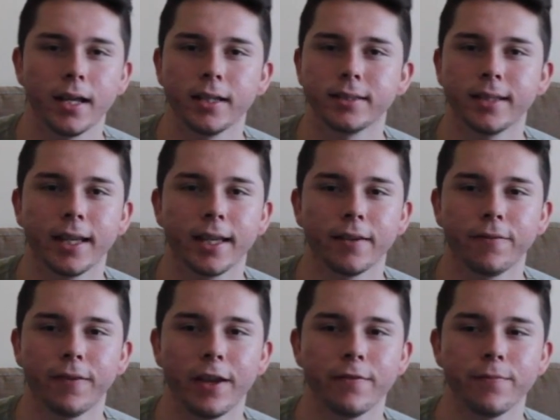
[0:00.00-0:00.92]
it. It's like a
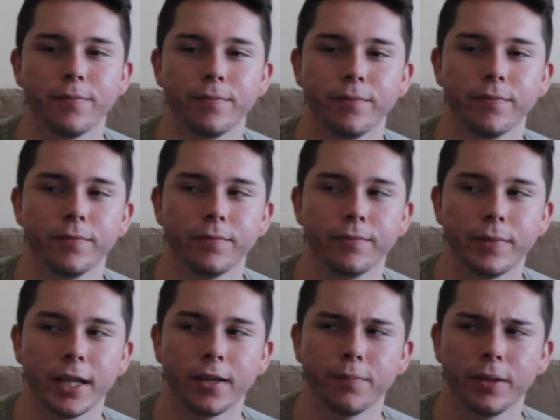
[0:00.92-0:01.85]
5
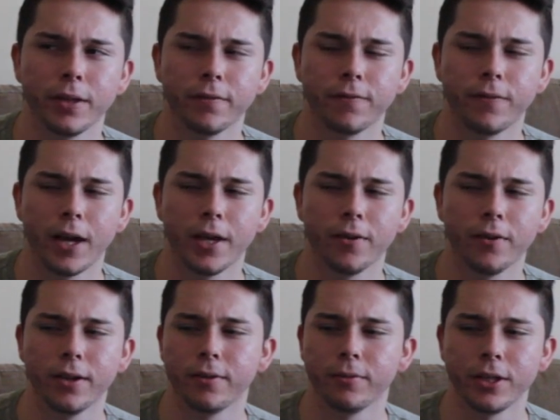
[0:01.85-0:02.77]
megabit
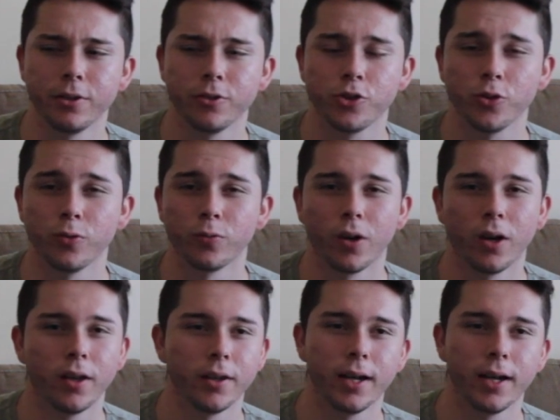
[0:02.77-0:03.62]
file, and when you shoot RAW,